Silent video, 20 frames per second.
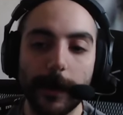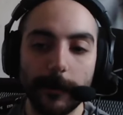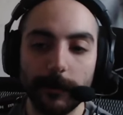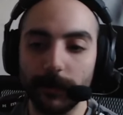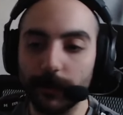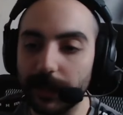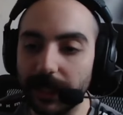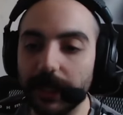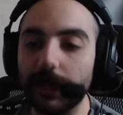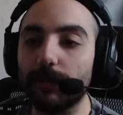
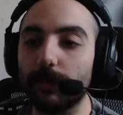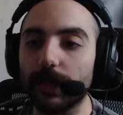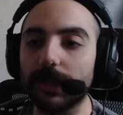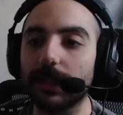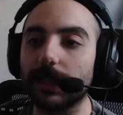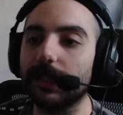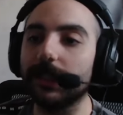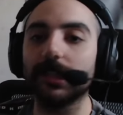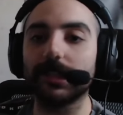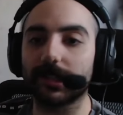He will
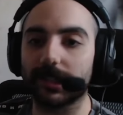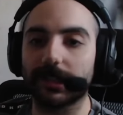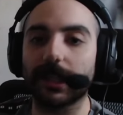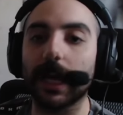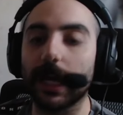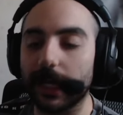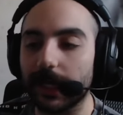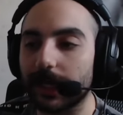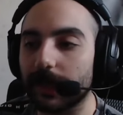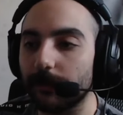he is
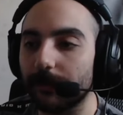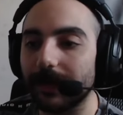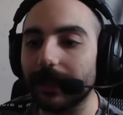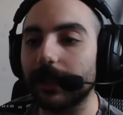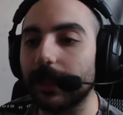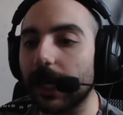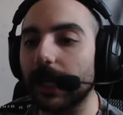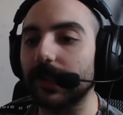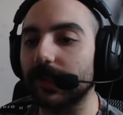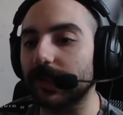he can be a
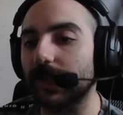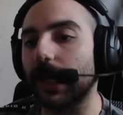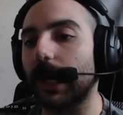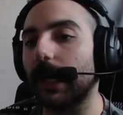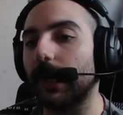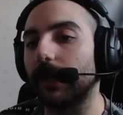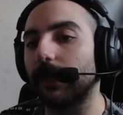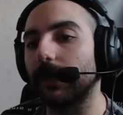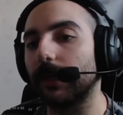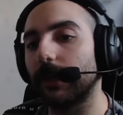nice
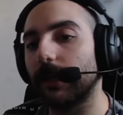guy.